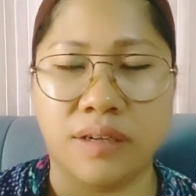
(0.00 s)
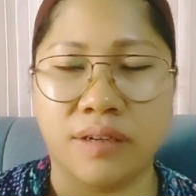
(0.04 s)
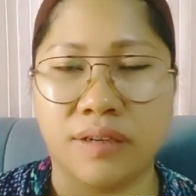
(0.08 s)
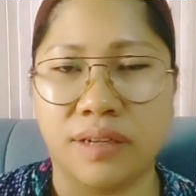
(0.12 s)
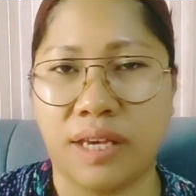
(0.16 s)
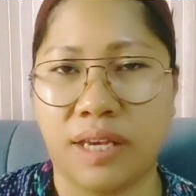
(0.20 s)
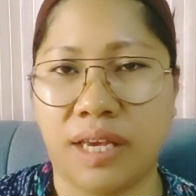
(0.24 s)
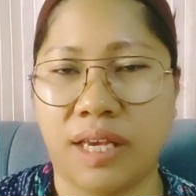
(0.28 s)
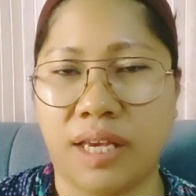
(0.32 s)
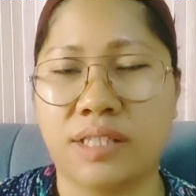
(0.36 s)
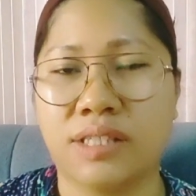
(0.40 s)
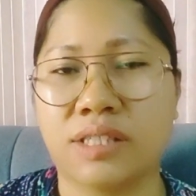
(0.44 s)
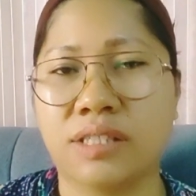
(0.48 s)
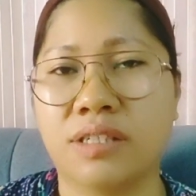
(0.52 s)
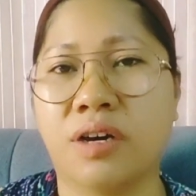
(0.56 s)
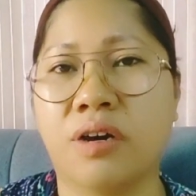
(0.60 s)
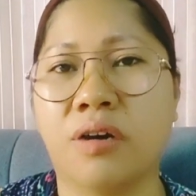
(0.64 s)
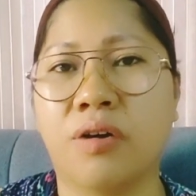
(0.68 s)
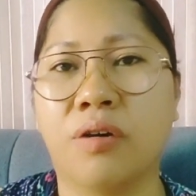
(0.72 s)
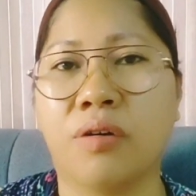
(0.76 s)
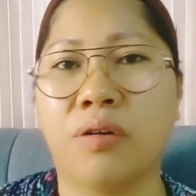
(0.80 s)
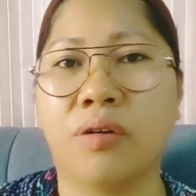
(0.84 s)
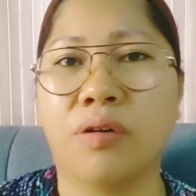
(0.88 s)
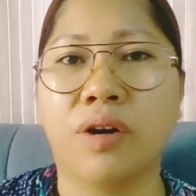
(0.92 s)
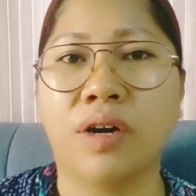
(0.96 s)
Okay,
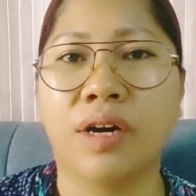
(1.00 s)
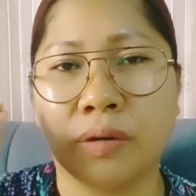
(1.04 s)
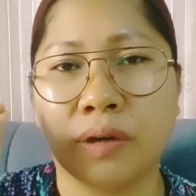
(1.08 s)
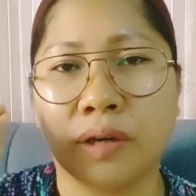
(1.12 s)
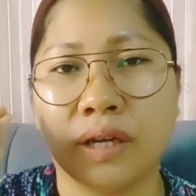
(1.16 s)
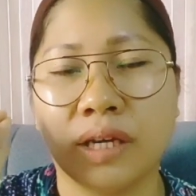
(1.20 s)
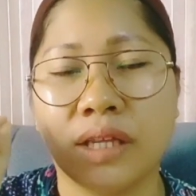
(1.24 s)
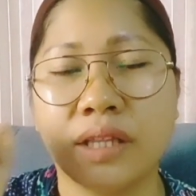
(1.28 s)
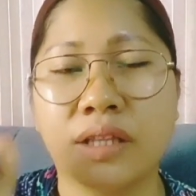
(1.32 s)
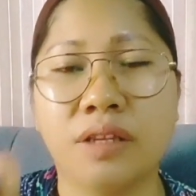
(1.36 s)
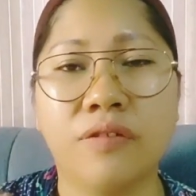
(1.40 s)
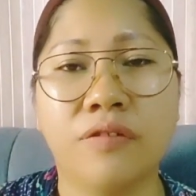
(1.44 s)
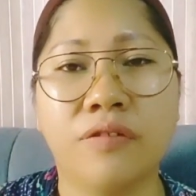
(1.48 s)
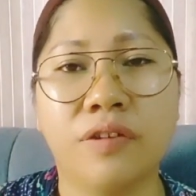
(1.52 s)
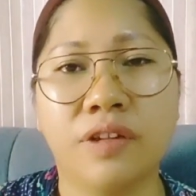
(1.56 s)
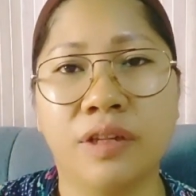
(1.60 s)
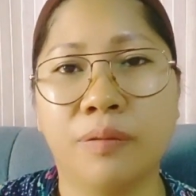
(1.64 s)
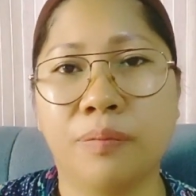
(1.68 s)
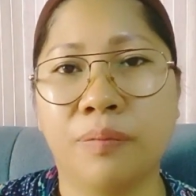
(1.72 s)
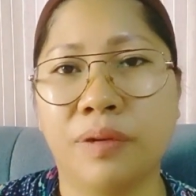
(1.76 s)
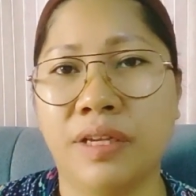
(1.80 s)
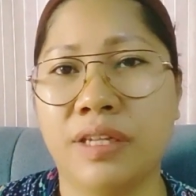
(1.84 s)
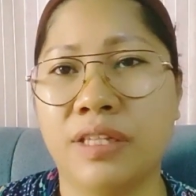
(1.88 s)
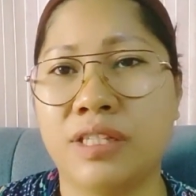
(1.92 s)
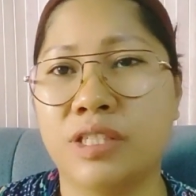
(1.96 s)
so in the
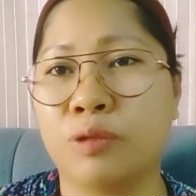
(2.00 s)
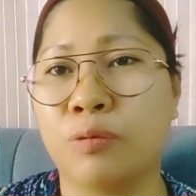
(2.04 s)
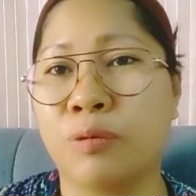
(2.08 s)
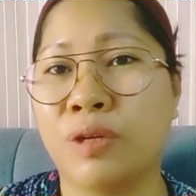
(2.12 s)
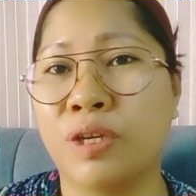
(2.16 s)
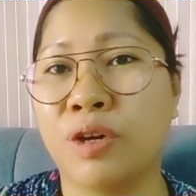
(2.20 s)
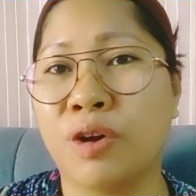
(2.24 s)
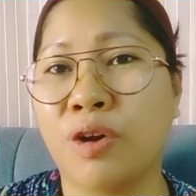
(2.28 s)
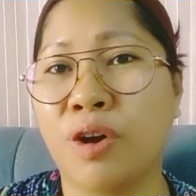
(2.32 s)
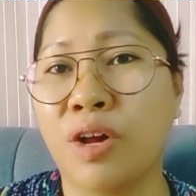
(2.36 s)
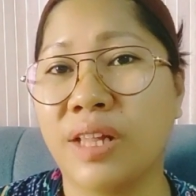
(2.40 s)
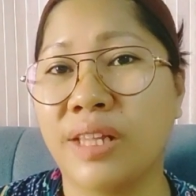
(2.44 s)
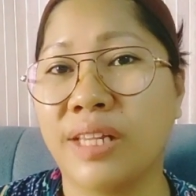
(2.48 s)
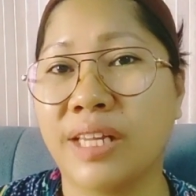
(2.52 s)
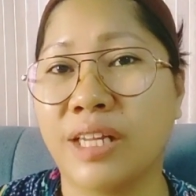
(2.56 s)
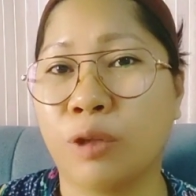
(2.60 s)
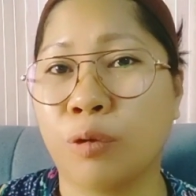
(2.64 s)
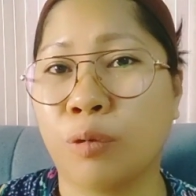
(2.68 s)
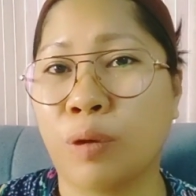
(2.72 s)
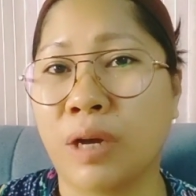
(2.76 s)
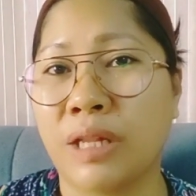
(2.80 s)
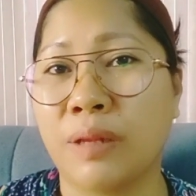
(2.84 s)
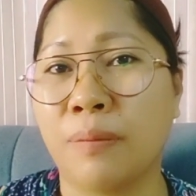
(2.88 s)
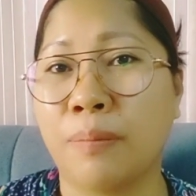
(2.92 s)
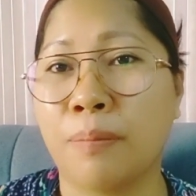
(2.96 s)
Philippines, we call that
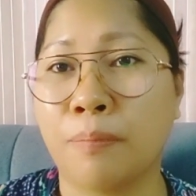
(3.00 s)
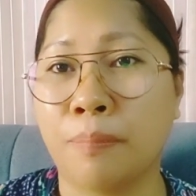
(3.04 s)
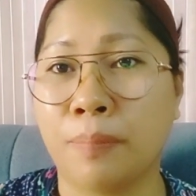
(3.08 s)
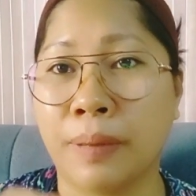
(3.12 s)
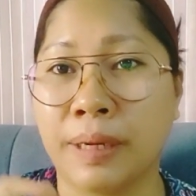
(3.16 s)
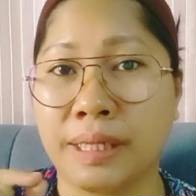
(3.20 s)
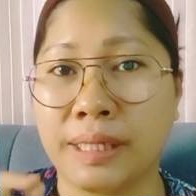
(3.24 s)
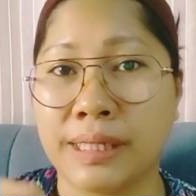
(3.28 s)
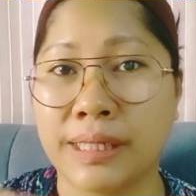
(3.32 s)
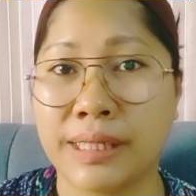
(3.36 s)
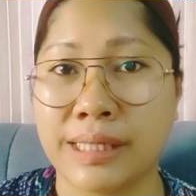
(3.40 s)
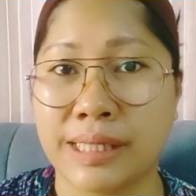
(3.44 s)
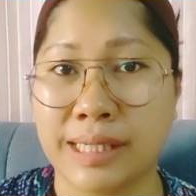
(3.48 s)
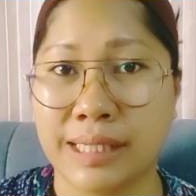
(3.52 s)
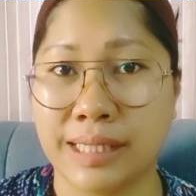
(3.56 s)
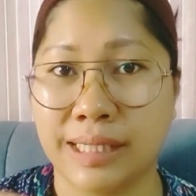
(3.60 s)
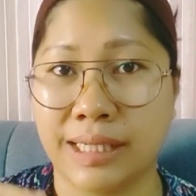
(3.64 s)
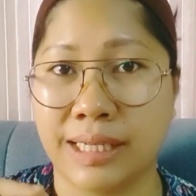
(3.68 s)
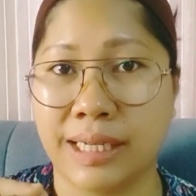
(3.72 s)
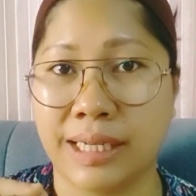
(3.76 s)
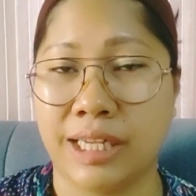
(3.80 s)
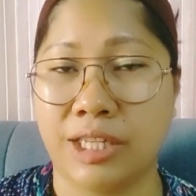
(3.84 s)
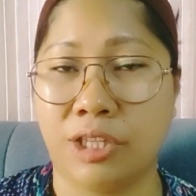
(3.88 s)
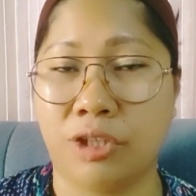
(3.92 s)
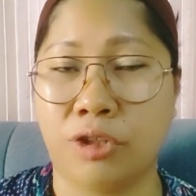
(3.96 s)
one
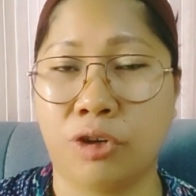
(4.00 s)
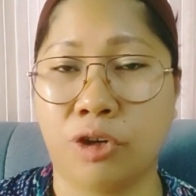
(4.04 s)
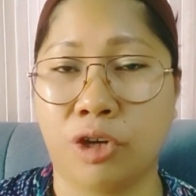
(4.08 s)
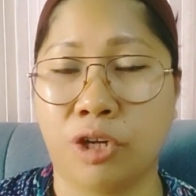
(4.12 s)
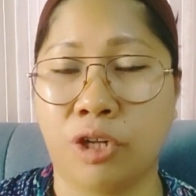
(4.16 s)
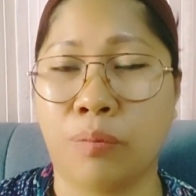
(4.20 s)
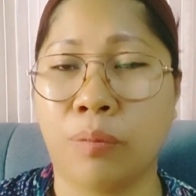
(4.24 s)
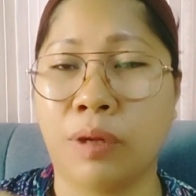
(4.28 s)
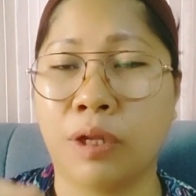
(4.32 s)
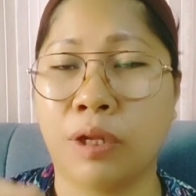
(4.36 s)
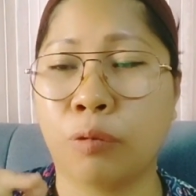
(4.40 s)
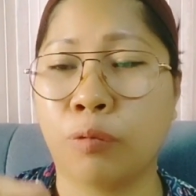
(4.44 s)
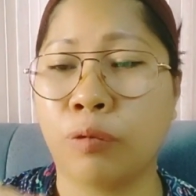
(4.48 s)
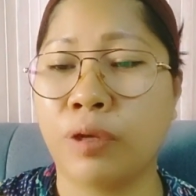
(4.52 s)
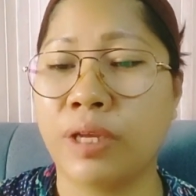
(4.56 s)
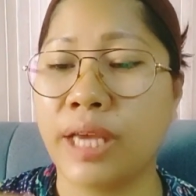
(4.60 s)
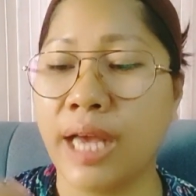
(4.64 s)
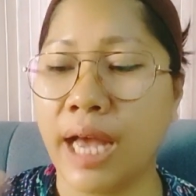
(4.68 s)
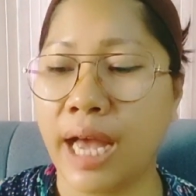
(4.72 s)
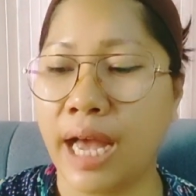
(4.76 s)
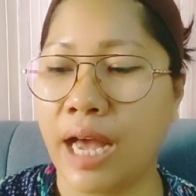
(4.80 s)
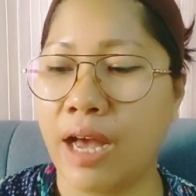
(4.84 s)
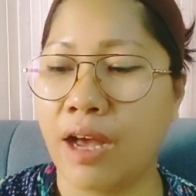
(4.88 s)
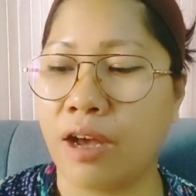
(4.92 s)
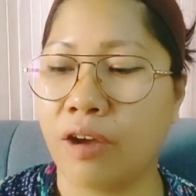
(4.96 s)
pancit canton, but we
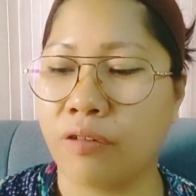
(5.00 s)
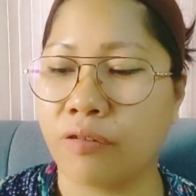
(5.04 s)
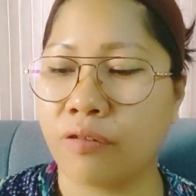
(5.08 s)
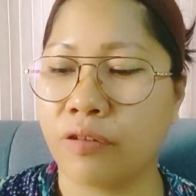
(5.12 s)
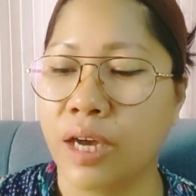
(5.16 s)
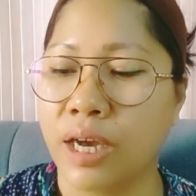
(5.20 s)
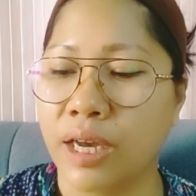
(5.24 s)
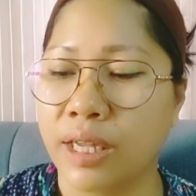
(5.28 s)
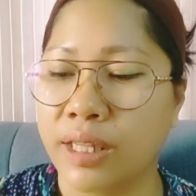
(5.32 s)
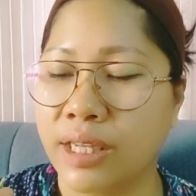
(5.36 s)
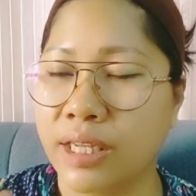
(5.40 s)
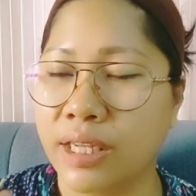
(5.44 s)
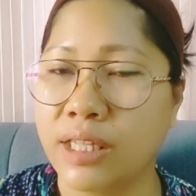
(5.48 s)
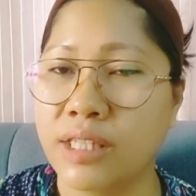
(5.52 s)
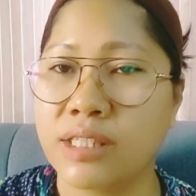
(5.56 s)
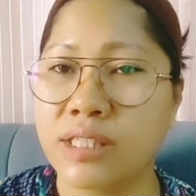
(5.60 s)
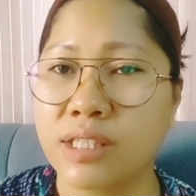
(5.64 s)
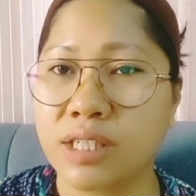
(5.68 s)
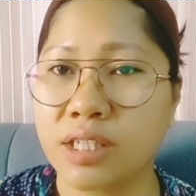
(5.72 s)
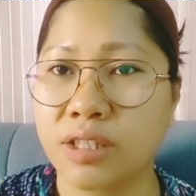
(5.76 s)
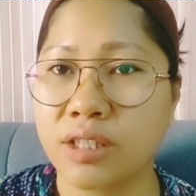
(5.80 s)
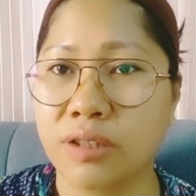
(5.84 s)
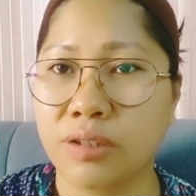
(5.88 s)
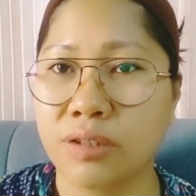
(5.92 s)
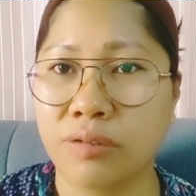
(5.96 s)
have an
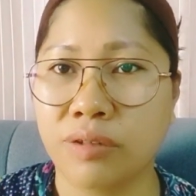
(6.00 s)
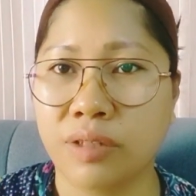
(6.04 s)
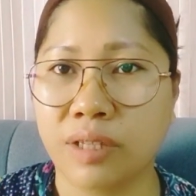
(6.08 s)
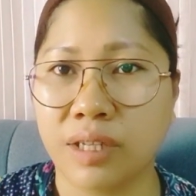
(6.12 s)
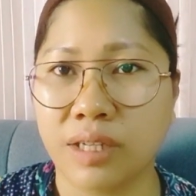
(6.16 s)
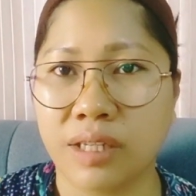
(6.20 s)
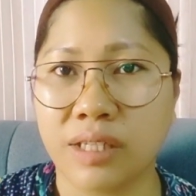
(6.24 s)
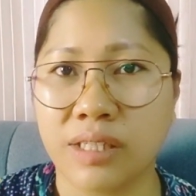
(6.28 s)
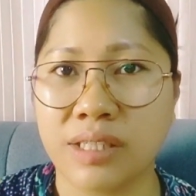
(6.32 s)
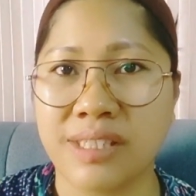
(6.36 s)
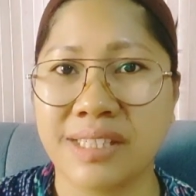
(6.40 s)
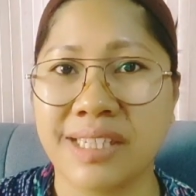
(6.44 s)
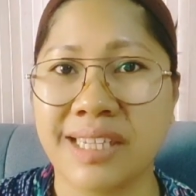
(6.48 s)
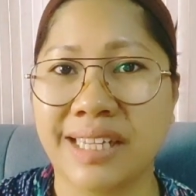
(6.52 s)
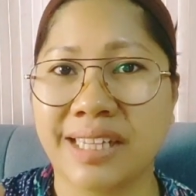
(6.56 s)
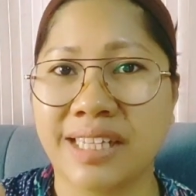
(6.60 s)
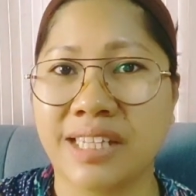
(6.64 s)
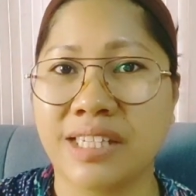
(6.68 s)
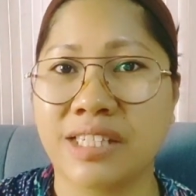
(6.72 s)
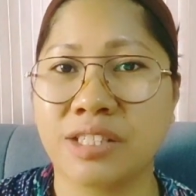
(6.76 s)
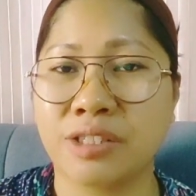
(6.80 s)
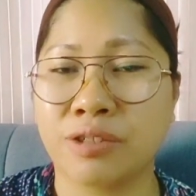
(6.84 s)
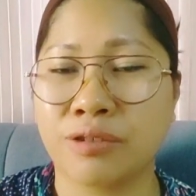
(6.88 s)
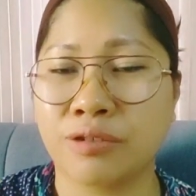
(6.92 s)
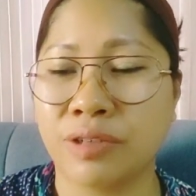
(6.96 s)
instant noodles that
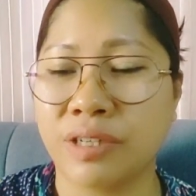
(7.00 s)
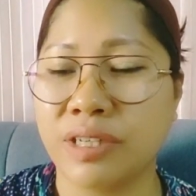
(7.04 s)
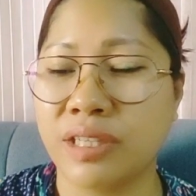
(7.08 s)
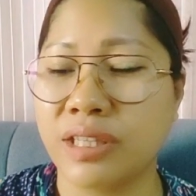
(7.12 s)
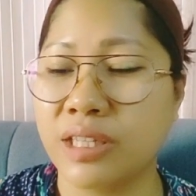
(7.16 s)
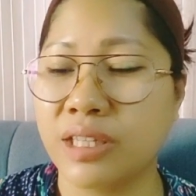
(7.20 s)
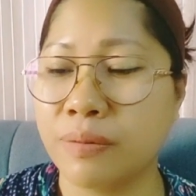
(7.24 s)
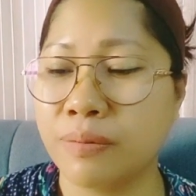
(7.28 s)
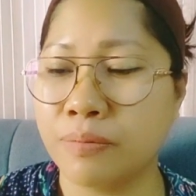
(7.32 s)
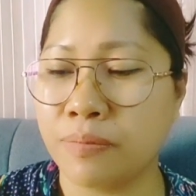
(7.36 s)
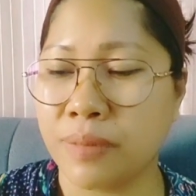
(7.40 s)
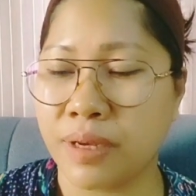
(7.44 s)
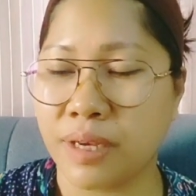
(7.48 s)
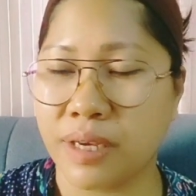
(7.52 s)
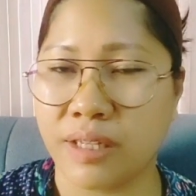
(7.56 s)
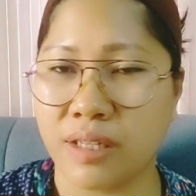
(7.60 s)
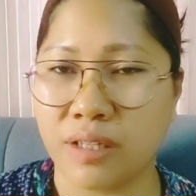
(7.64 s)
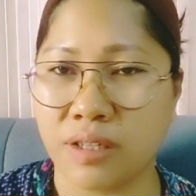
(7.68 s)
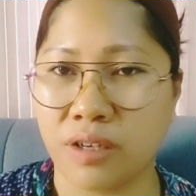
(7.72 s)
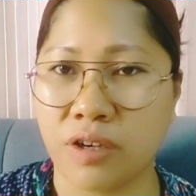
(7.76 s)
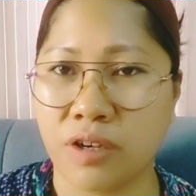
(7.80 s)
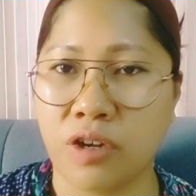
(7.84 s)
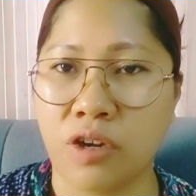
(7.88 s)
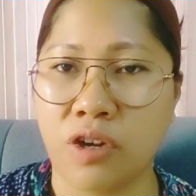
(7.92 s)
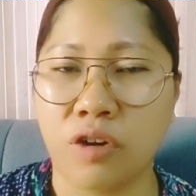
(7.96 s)
is really
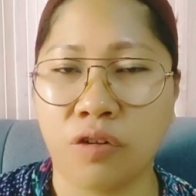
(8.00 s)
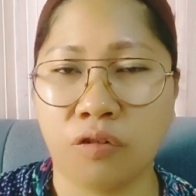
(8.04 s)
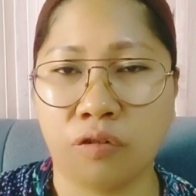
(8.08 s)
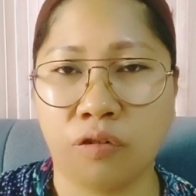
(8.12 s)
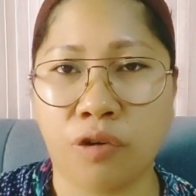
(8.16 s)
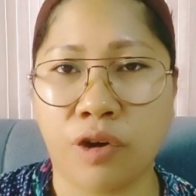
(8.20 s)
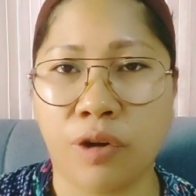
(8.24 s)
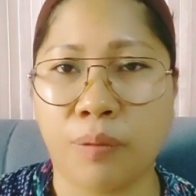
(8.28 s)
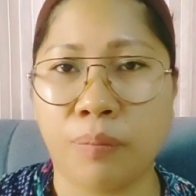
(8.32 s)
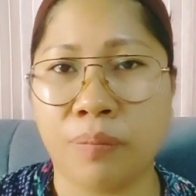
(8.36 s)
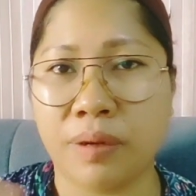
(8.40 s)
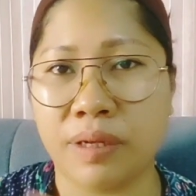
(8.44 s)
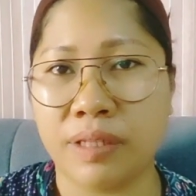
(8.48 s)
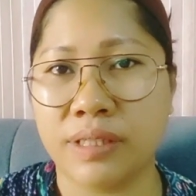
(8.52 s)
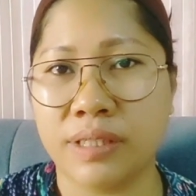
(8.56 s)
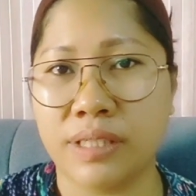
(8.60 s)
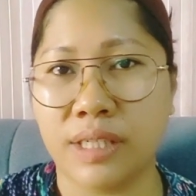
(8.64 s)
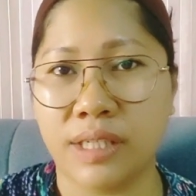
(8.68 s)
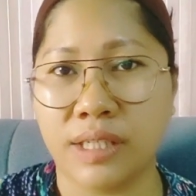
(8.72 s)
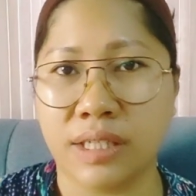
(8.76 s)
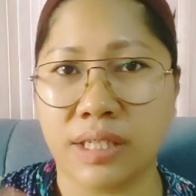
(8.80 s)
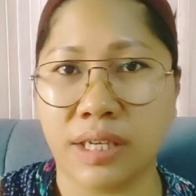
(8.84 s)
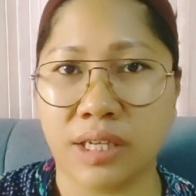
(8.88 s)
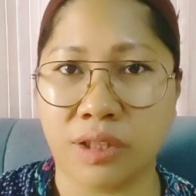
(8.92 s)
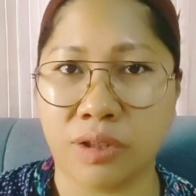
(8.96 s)
meant for
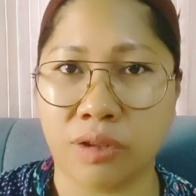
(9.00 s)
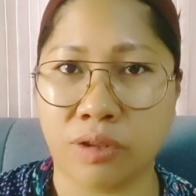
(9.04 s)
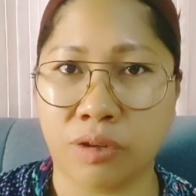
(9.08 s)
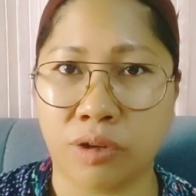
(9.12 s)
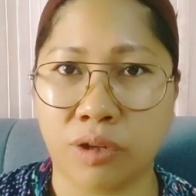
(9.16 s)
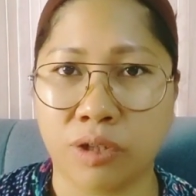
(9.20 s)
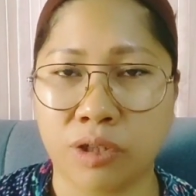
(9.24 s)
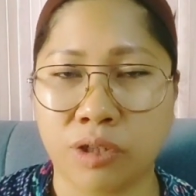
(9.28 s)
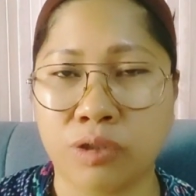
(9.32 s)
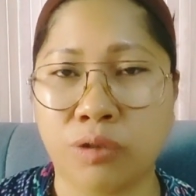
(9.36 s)
pancit canton.